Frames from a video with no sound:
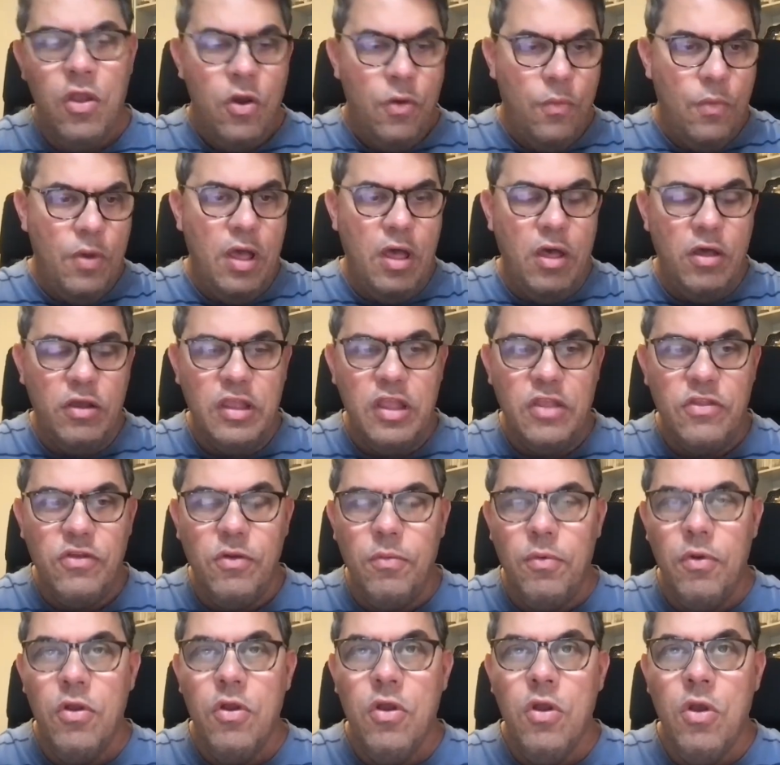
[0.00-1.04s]
Well, can
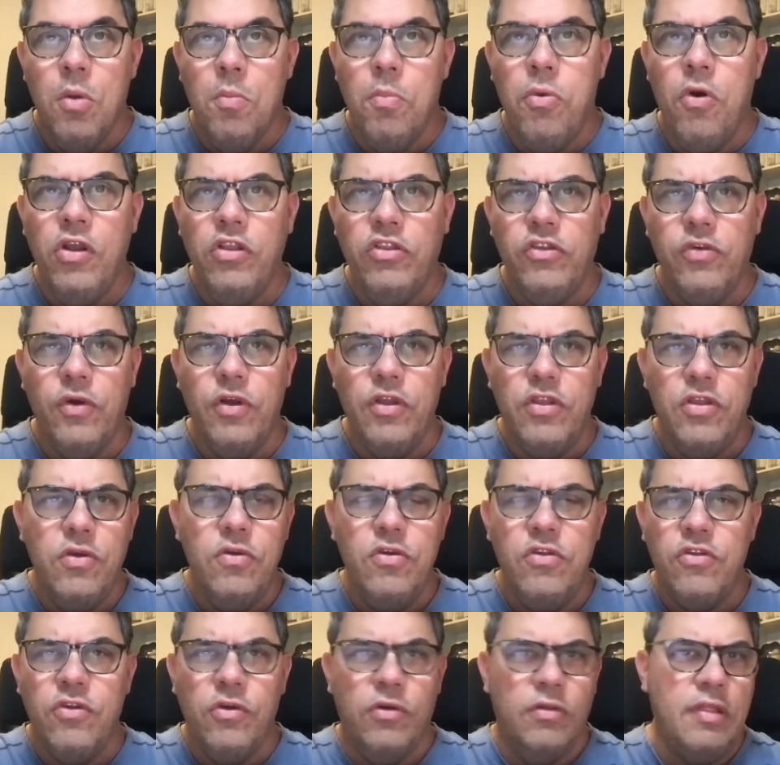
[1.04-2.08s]
you point to a
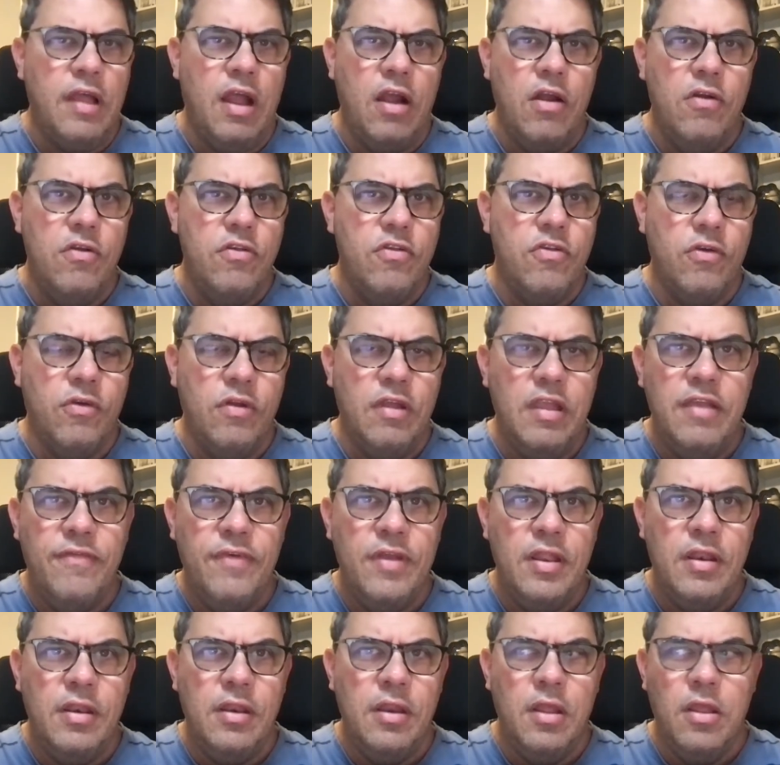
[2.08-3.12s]
huge or large or
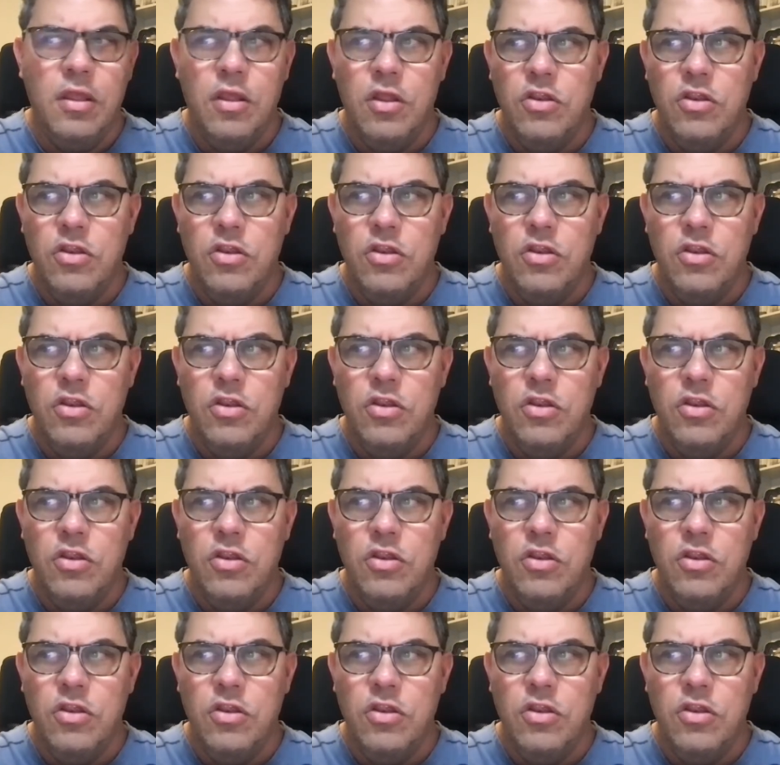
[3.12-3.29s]
even